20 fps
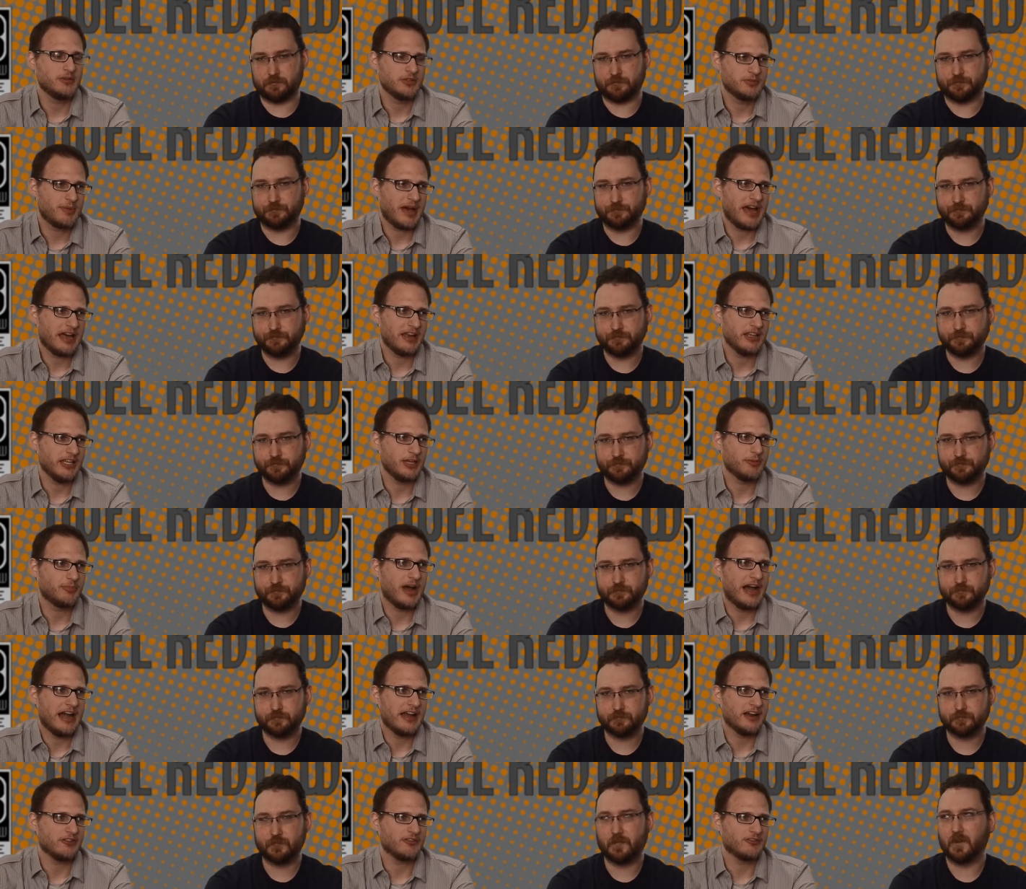Speaker 1: was battling
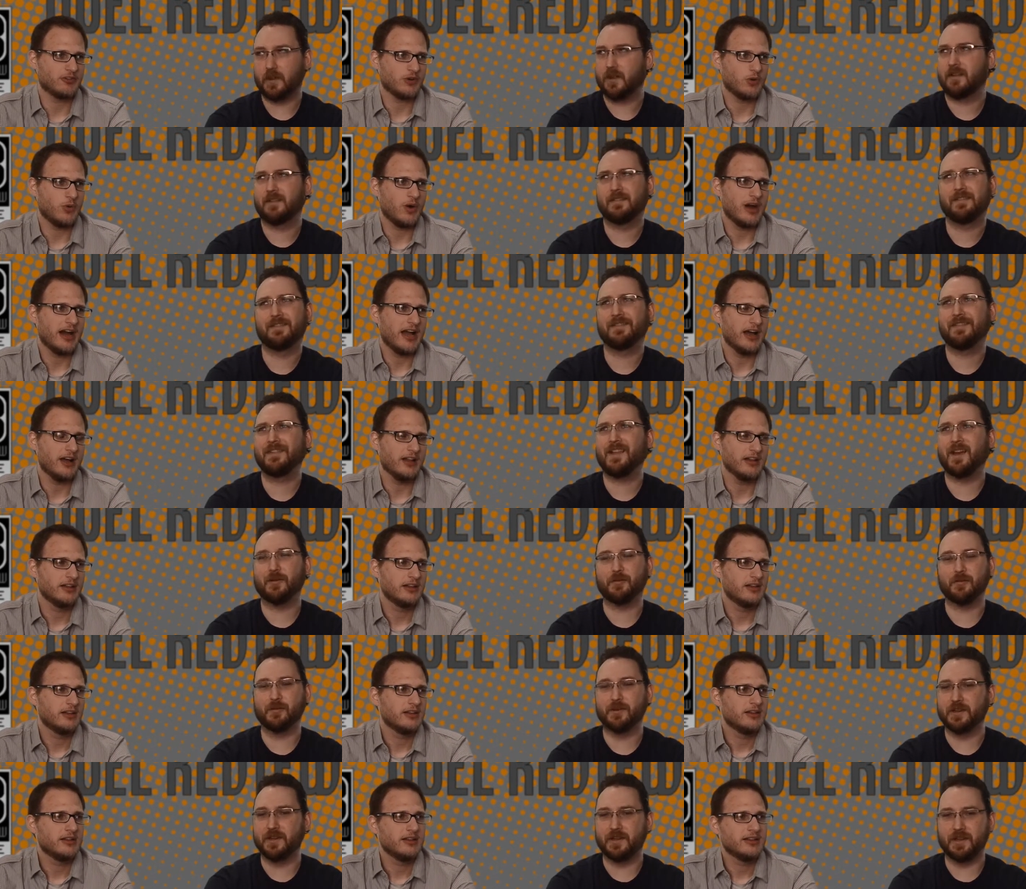Pyre for a while. Not
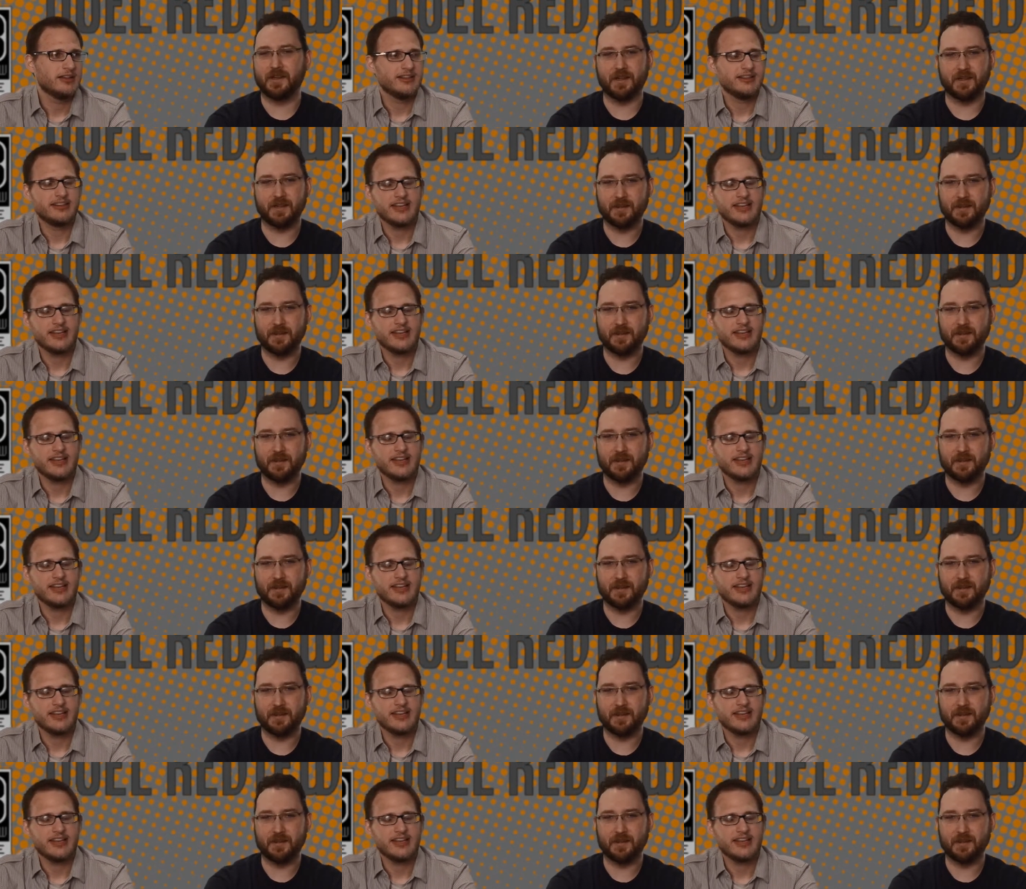really.